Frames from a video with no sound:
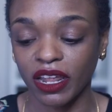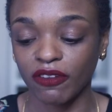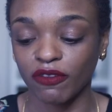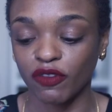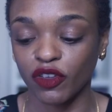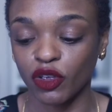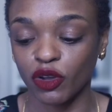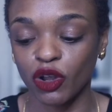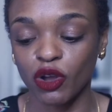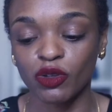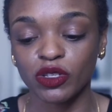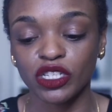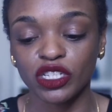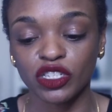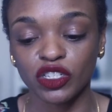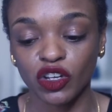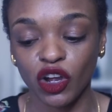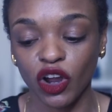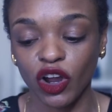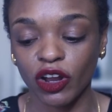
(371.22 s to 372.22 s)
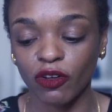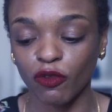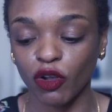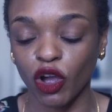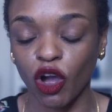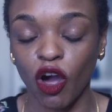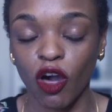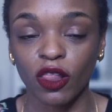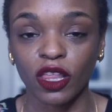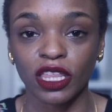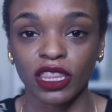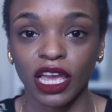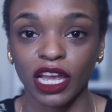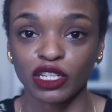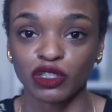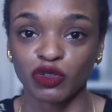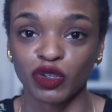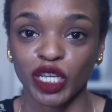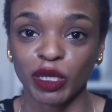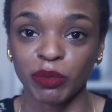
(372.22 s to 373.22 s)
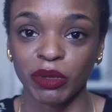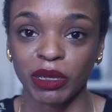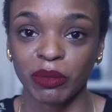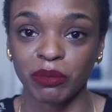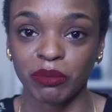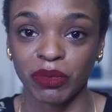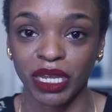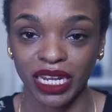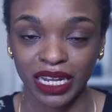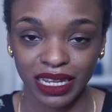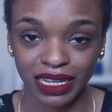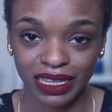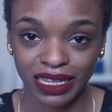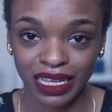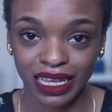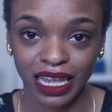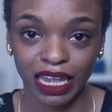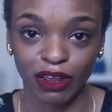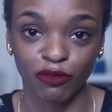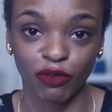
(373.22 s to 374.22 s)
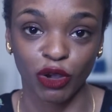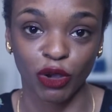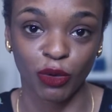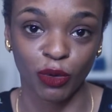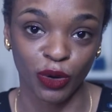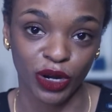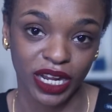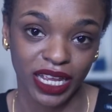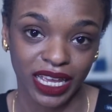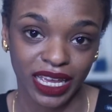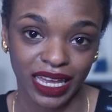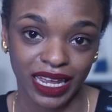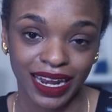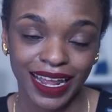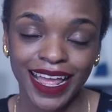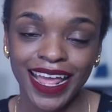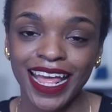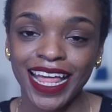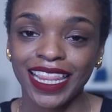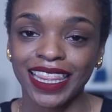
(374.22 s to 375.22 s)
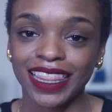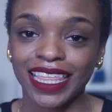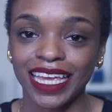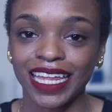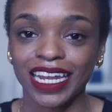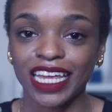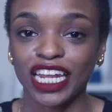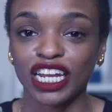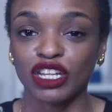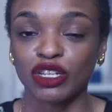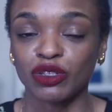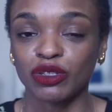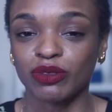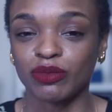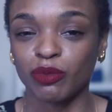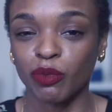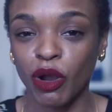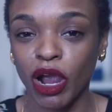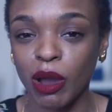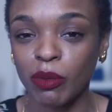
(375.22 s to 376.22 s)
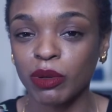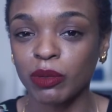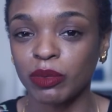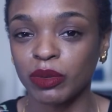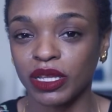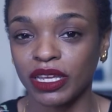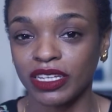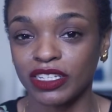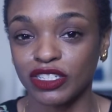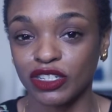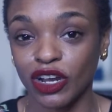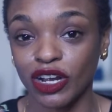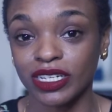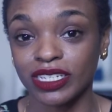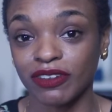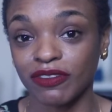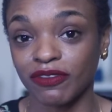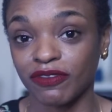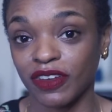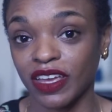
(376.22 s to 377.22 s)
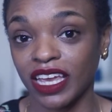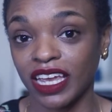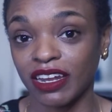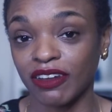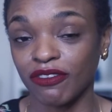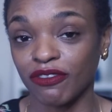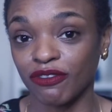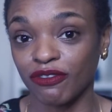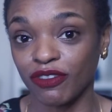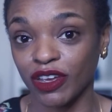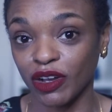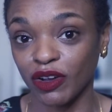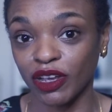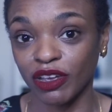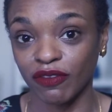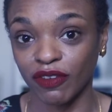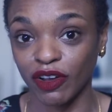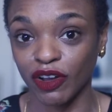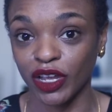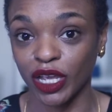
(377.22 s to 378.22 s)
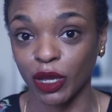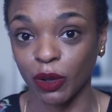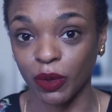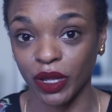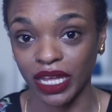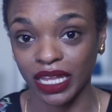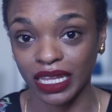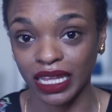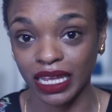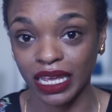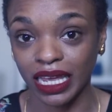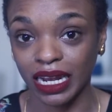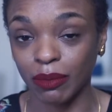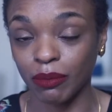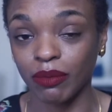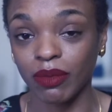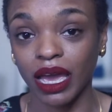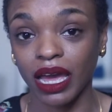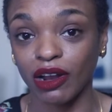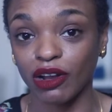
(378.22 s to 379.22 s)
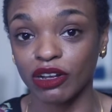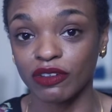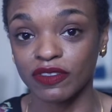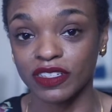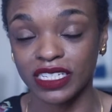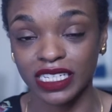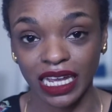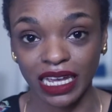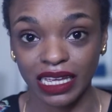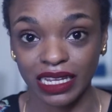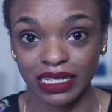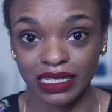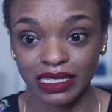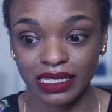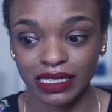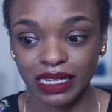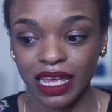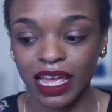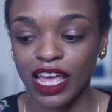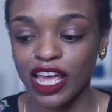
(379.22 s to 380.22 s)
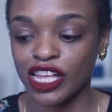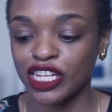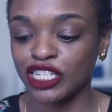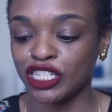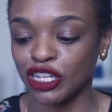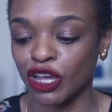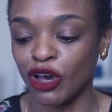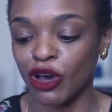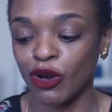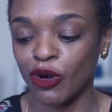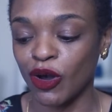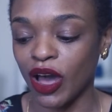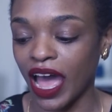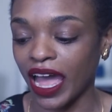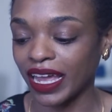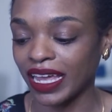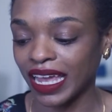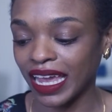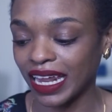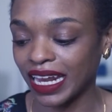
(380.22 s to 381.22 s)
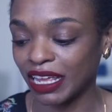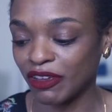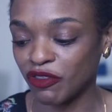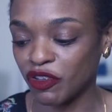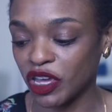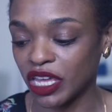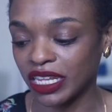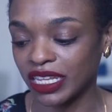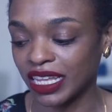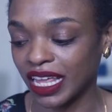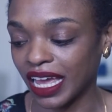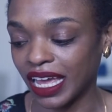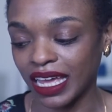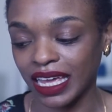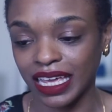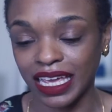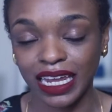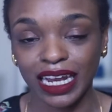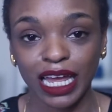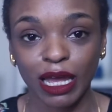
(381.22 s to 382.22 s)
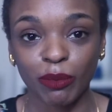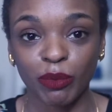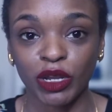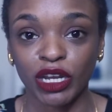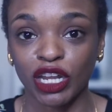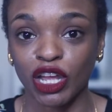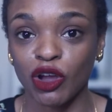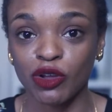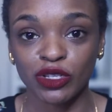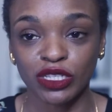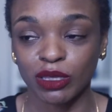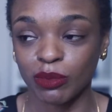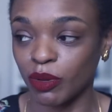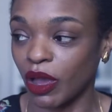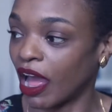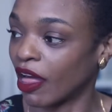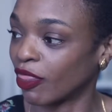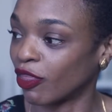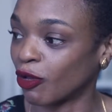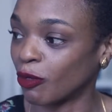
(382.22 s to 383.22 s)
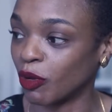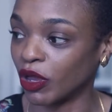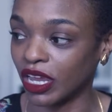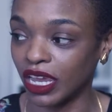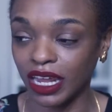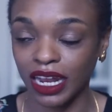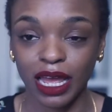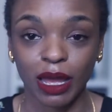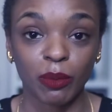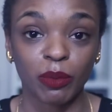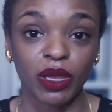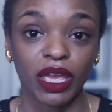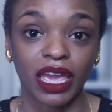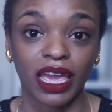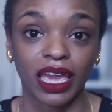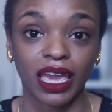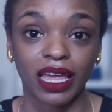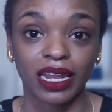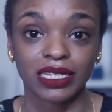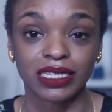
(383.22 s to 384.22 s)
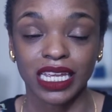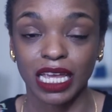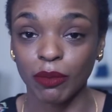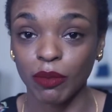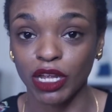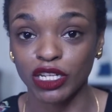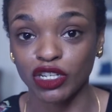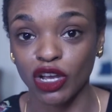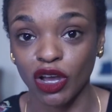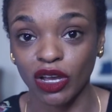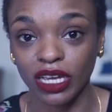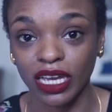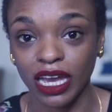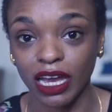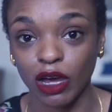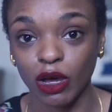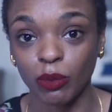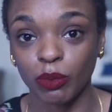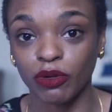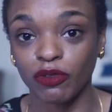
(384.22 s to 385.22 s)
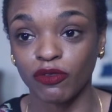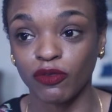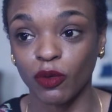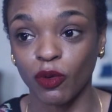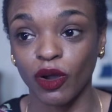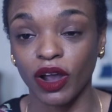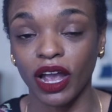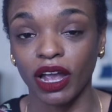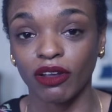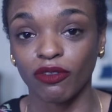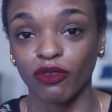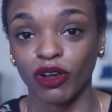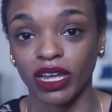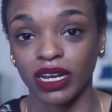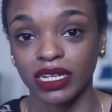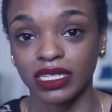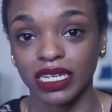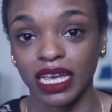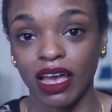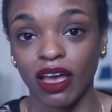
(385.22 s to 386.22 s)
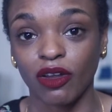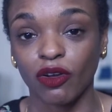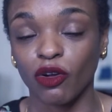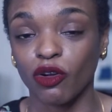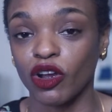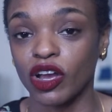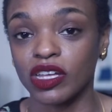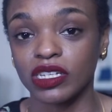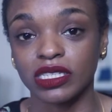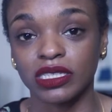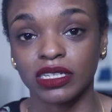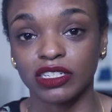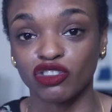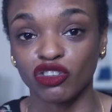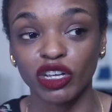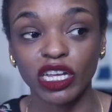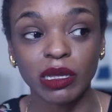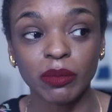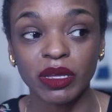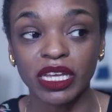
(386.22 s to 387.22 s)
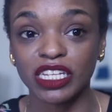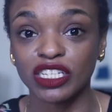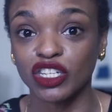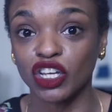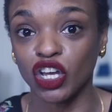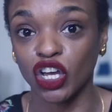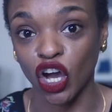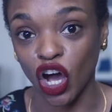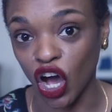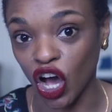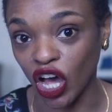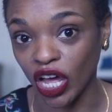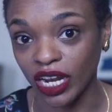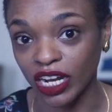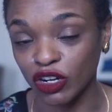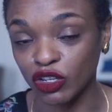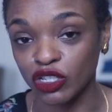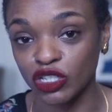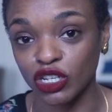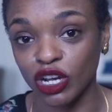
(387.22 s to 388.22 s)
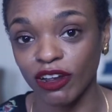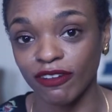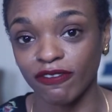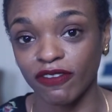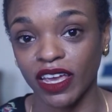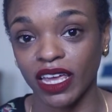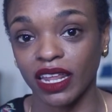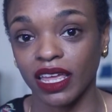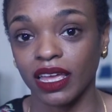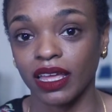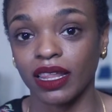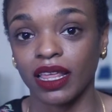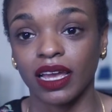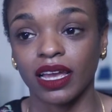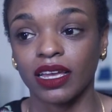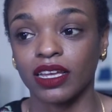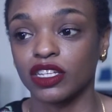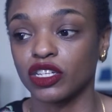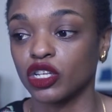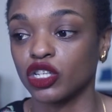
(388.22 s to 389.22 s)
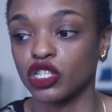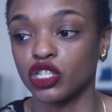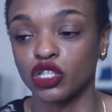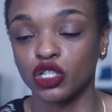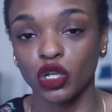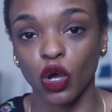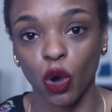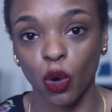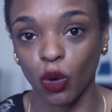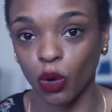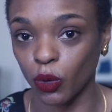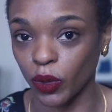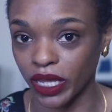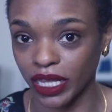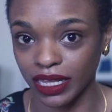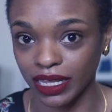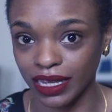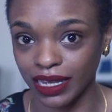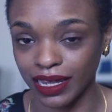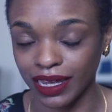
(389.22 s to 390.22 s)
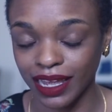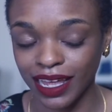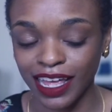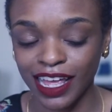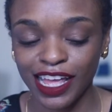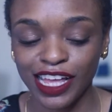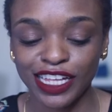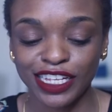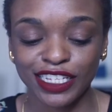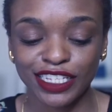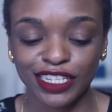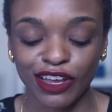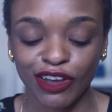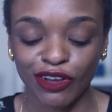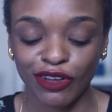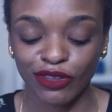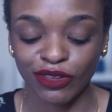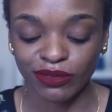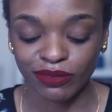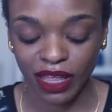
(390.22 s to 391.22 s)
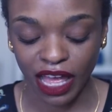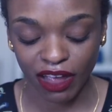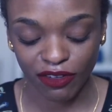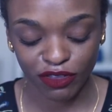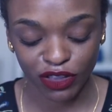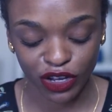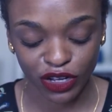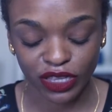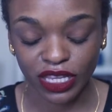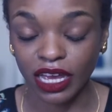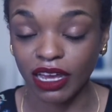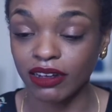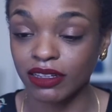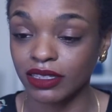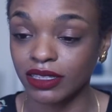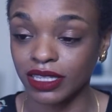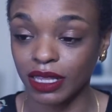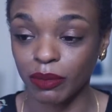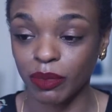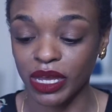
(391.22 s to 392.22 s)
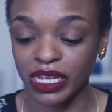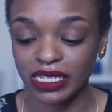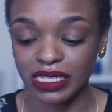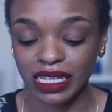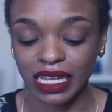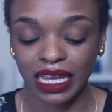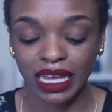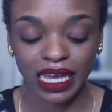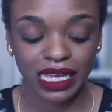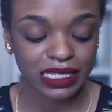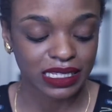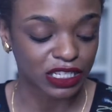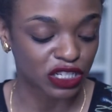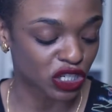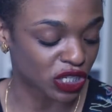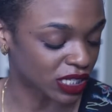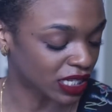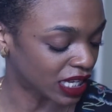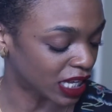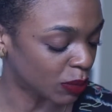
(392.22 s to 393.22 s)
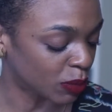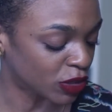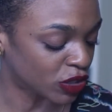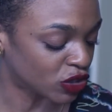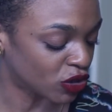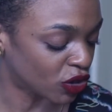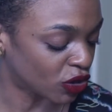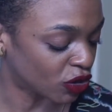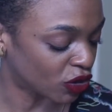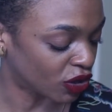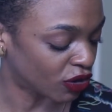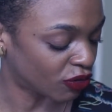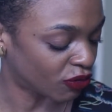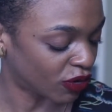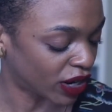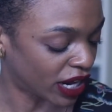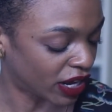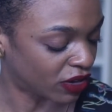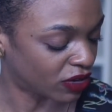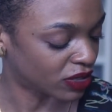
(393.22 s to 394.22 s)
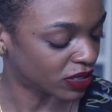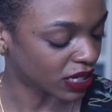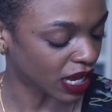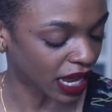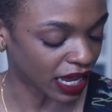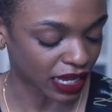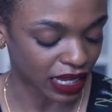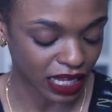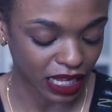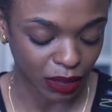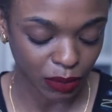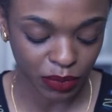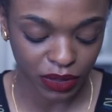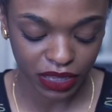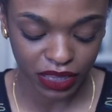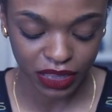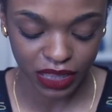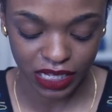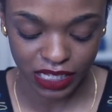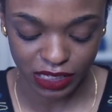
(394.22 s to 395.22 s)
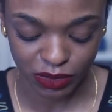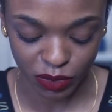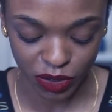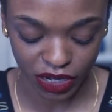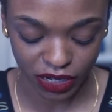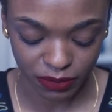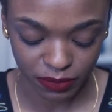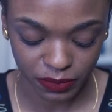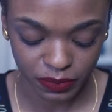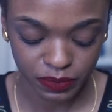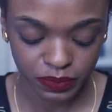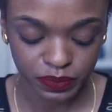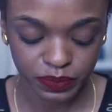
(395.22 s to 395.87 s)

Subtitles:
If you don't start recalling that dream immediately and recording it, then it'll probably start to fade very, very quickly in a matter of seconds. So I can't even get up and go to the bathroom or get up and take my dog out before I write it down, or else the dream is gone. It'll start fading so quickly. So I've learned that the best thing is to just keep a journal around. I keep this one.